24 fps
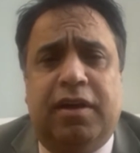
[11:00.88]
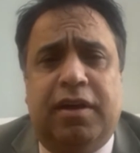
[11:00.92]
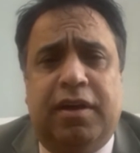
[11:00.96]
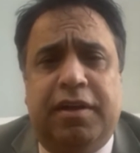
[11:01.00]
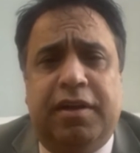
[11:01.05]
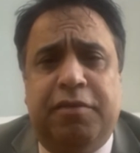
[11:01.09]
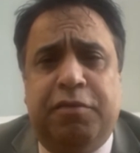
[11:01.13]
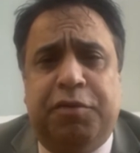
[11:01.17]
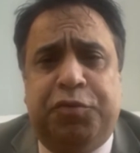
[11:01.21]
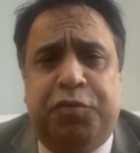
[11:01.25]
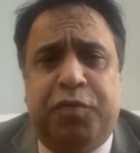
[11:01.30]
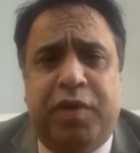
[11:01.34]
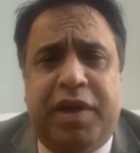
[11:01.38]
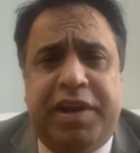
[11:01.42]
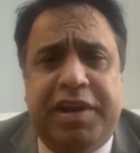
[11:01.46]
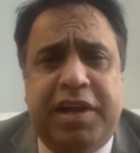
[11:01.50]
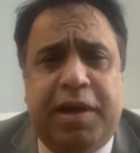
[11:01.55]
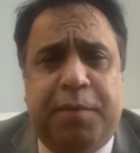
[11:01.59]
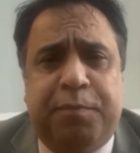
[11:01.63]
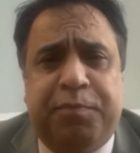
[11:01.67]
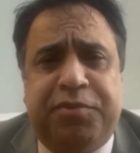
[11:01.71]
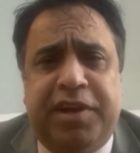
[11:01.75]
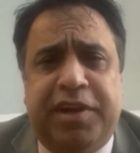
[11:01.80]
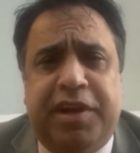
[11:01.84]
he was very
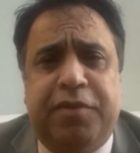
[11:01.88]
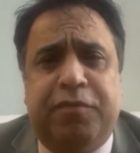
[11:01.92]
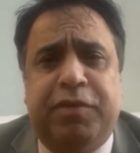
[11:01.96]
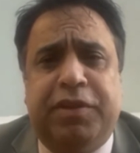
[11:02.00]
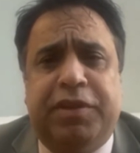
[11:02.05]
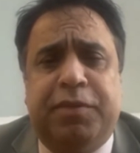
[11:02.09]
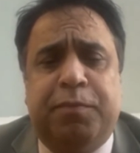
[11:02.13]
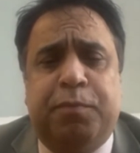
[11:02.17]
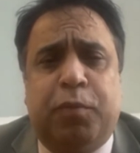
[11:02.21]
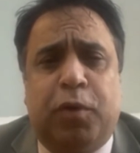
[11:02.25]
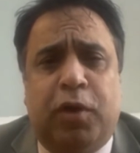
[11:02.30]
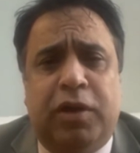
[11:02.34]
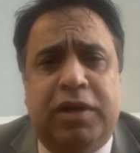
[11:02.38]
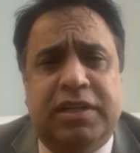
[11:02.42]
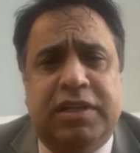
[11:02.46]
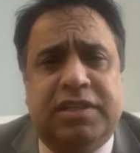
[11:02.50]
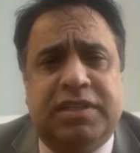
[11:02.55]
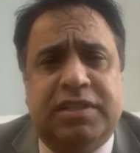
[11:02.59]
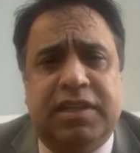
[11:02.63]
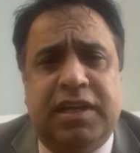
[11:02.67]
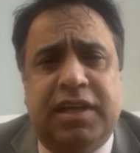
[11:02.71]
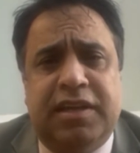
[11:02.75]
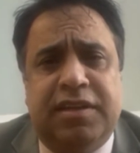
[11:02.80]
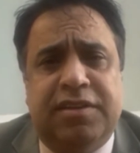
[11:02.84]
upset with the
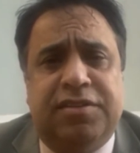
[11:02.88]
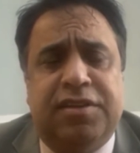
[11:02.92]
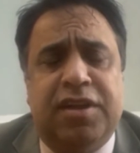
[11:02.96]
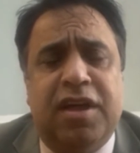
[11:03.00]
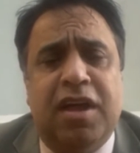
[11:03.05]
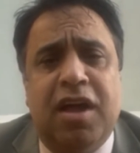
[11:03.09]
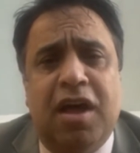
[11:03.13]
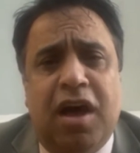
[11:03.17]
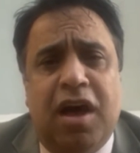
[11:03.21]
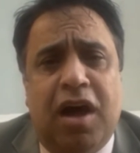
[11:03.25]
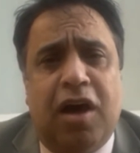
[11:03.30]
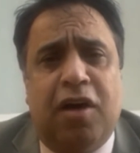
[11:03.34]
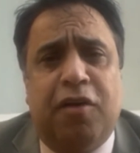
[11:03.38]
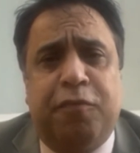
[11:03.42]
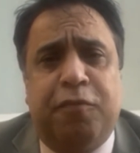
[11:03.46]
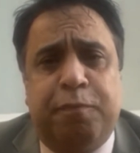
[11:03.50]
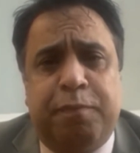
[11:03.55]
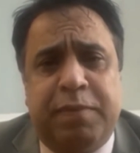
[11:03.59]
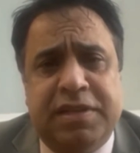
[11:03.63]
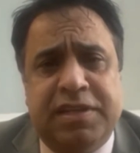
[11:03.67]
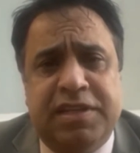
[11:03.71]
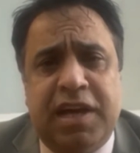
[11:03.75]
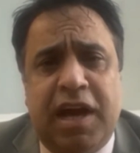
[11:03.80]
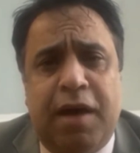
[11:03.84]
policies of
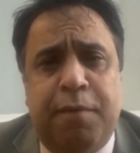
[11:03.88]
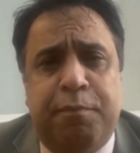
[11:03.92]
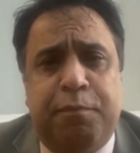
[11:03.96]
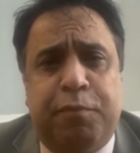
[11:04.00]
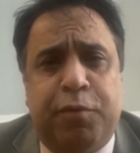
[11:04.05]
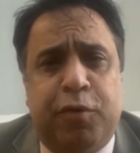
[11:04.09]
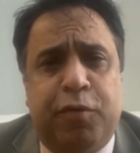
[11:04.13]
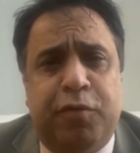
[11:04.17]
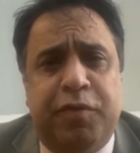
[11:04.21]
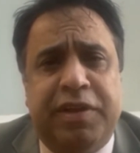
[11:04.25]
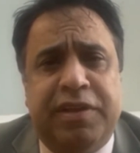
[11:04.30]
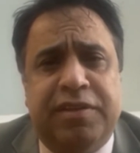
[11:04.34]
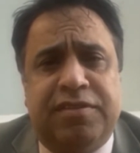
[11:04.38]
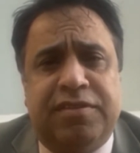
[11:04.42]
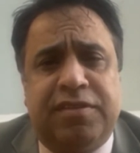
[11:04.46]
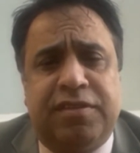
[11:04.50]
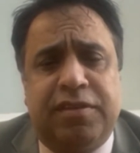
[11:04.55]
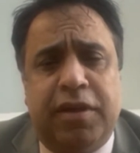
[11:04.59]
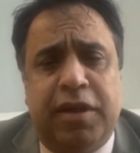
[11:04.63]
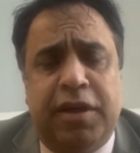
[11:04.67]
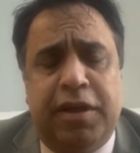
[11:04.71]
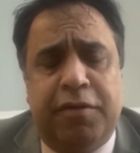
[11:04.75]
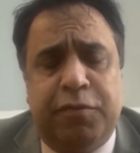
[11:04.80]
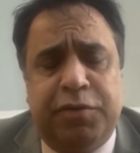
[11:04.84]
Punjab province
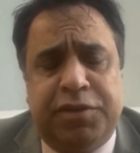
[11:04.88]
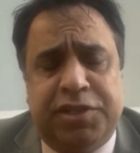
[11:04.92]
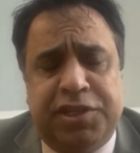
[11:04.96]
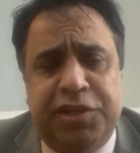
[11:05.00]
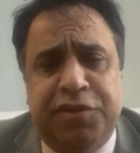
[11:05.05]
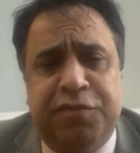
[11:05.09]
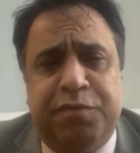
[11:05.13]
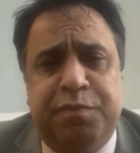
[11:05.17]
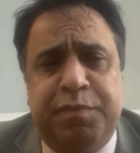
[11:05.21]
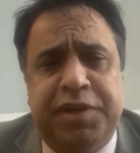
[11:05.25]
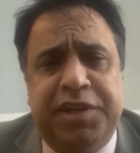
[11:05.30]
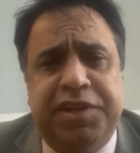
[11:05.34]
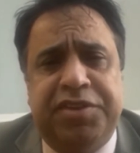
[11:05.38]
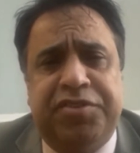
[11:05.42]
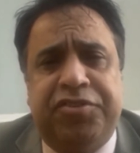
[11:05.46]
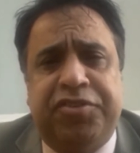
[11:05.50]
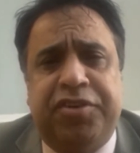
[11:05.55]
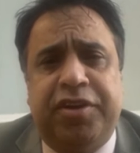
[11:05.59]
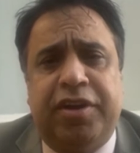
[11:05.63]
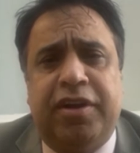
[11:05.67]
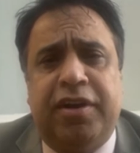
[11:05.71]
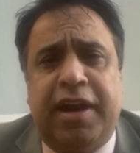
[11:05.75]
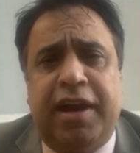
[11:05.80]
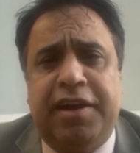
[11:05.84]
chief
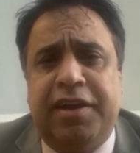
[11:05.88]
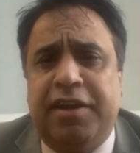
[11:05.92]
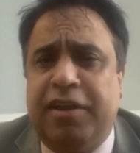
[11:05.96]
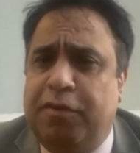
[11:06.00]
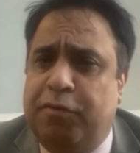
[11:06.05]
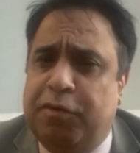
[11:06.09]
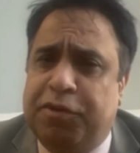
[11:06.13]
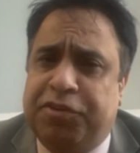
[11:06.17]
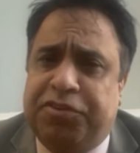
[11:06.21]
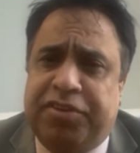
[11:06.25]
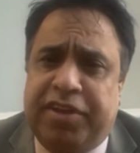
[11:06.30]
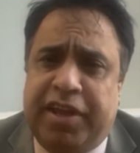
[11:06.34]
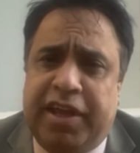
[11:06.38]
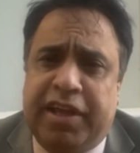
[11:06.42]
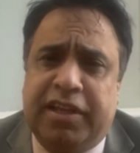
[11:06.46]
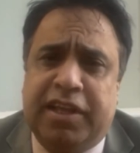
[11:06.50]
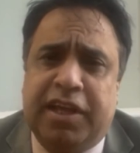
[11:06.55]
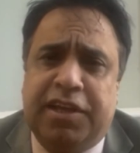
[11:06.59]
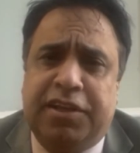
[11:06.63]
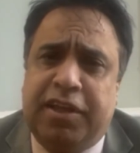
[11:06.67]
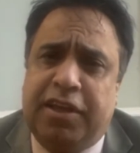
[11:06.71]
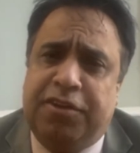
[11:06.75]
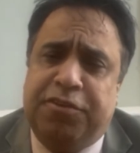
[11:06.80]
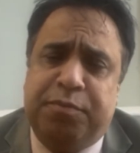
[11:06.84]
minister. And he was saying
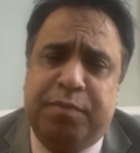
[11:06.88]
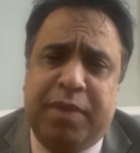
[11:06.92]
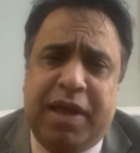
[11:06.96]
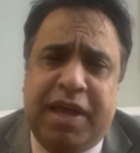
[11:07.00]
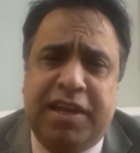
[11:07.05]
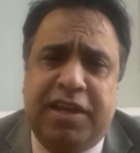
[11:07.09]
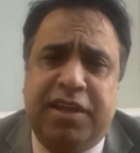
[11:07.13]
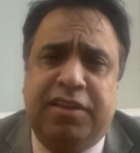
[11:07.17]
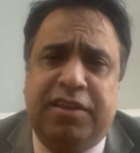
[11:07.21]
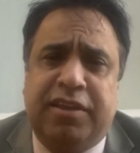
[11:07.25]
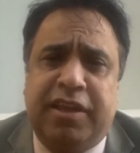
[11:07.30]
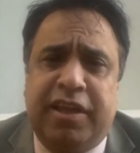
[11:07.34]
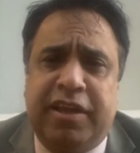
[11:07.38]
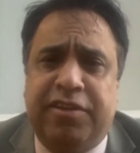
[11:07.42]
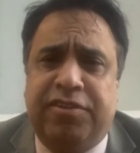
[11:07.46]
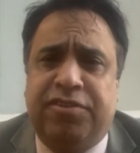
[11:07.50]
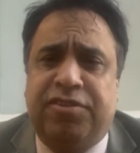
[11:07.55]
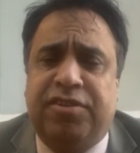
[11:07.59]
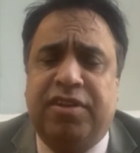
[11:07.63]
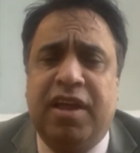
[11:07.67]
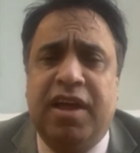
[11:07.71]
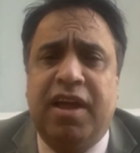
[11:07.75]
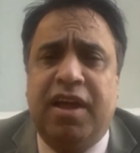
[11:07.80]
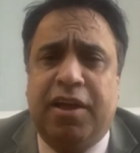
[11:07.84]
that there is many
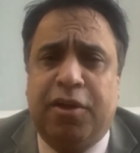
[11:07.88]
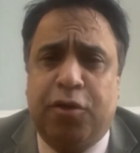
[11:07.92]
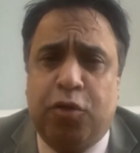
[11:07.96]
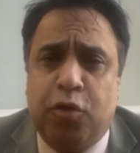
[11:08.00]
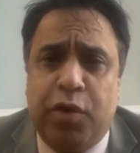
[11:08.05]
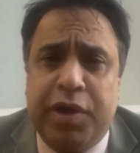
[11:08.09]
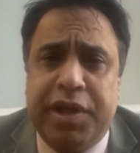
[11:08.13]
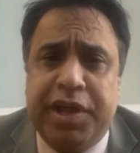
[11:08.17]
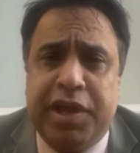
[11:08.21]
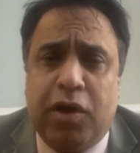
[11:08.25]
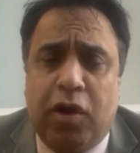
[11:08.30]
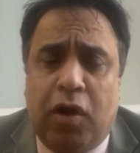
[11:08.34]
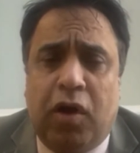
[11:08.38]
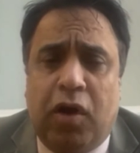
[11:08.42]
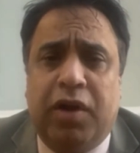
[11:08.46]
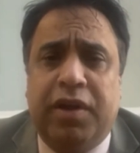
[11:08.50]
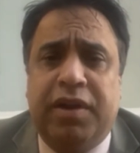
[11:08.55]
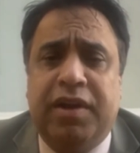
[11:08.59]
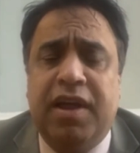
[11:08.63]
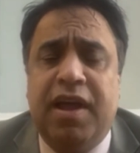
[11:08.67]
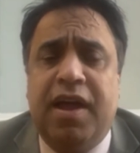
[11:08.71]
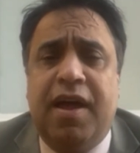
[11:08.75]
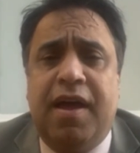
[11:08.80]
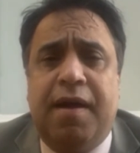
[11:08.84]
things going on.